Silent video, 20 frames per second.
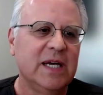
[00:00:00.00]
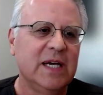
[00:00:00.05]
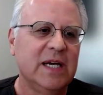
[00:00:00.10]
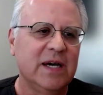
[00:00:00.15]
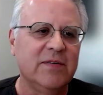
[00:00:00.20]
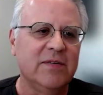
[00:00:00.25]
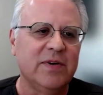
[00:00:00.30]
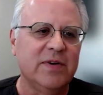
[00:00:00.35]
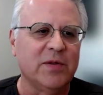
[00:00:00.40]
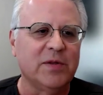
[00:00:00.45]

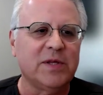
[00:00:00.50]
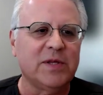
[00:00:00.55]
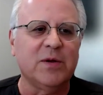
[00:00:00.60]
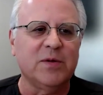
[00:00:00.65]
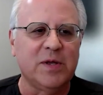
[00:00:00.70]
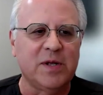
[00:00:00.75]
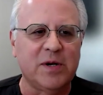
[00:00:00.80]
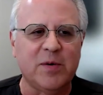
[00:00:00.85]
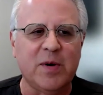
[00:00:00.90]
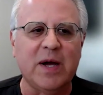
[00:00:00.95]
healthcare
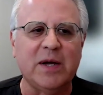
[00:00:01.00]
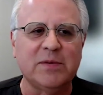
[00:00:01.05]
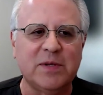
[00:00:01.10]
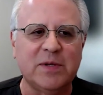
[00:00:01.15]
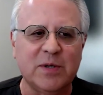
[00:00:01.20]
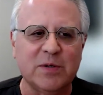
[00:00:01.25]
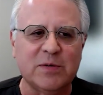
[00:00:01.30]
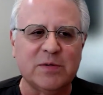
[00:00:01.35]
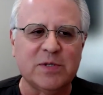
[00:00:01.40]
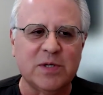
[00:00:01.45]
that are out
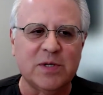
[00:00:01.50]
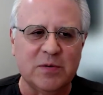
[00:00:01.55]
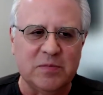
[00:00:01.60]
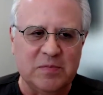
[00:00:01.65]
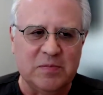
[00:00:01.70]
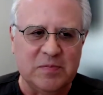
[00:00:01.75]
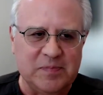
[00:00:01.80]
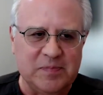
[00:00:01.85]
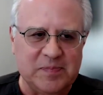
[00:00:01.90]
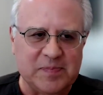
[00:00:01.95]
there. So,
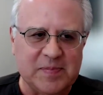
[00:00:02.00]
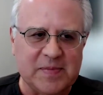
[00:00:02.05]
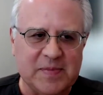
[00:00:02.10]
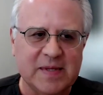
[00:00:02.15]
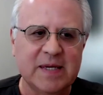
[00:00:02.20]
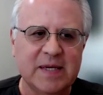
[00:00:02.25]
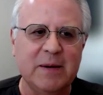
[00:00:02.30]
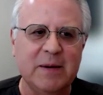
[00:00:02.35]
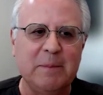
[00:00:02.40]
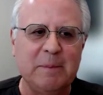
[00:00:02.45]

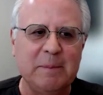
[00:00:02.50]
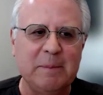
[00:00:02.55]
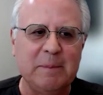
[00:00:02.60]
yeah.